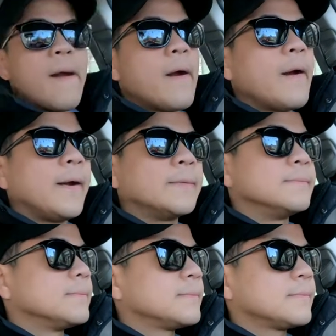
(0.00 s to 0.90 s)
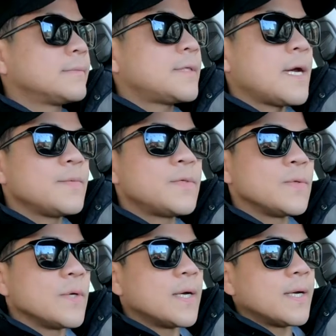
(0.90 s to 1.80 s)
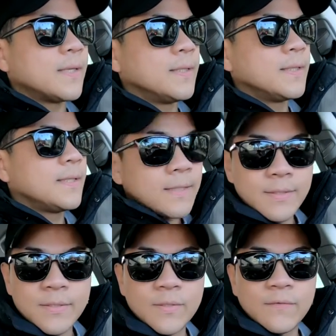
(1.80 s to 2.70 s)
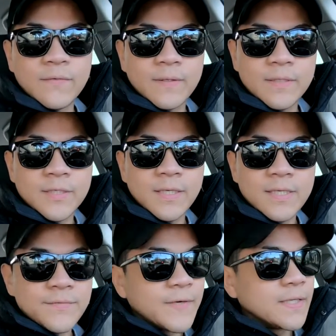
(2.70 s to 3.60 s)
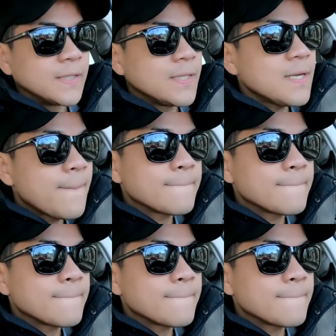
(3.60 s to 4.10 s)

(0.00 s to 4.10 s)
Alright. Time to head to U Village, guys, finally.